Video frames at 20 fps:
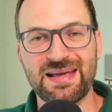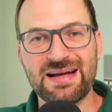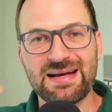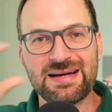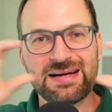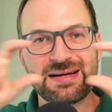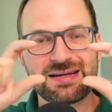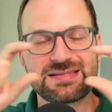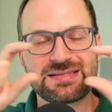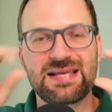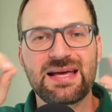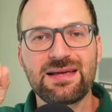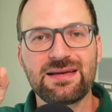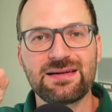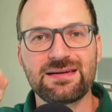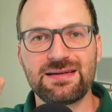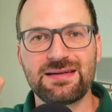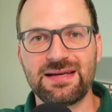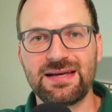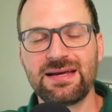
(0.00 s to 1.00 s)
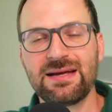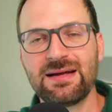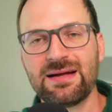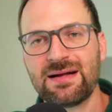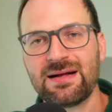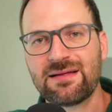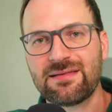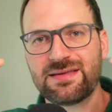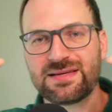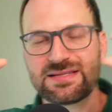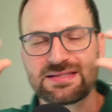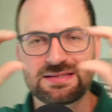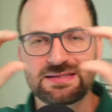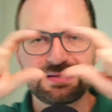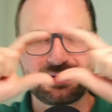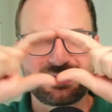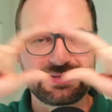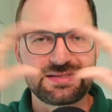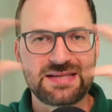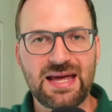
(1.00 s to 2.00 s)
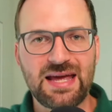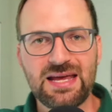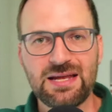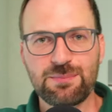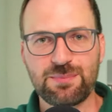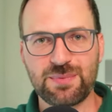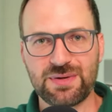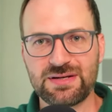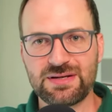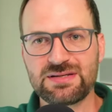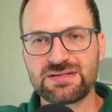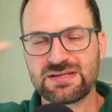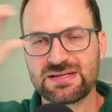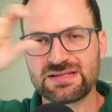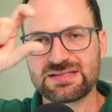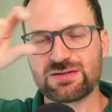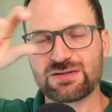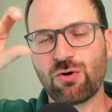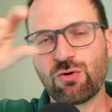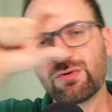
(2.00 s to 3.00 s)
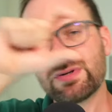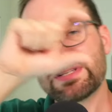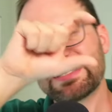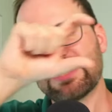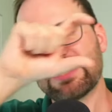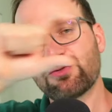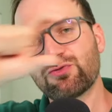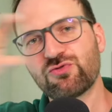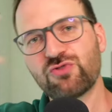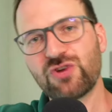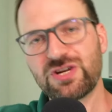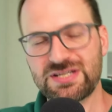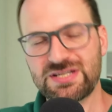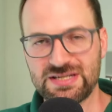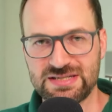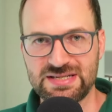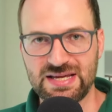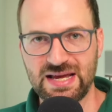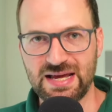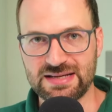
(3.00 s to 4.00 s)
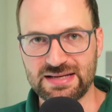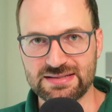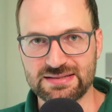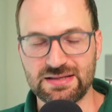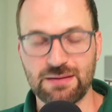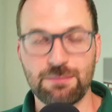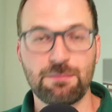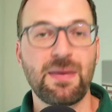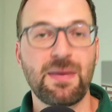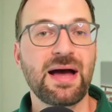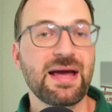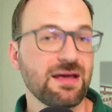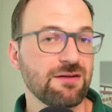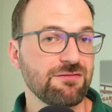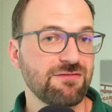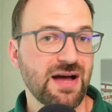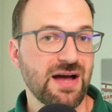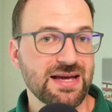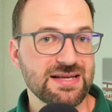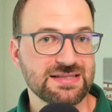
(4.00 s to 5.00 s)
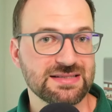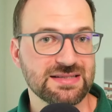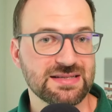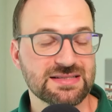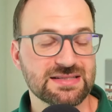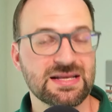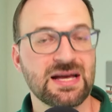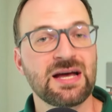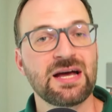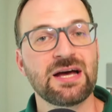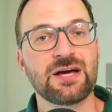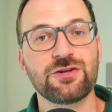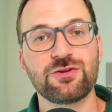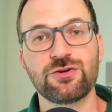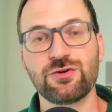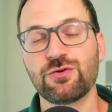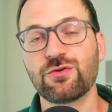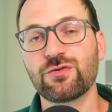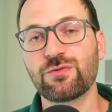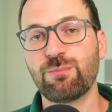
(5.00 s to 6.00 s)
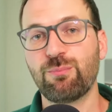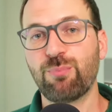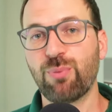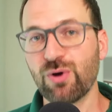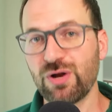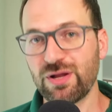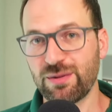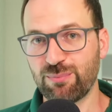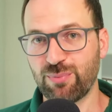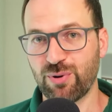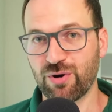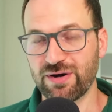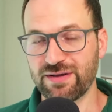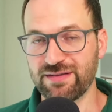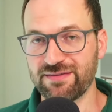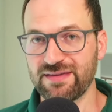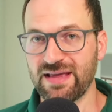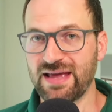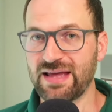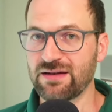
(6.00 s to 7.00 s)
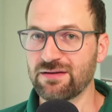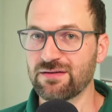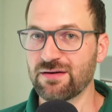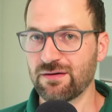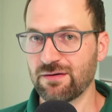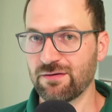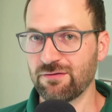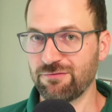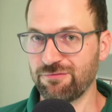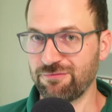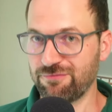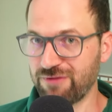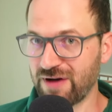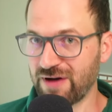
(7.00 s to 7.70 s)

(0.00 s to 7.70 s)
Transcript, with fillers: Secondly, this statement is always in written text. And my advice is to use bullet points. And fun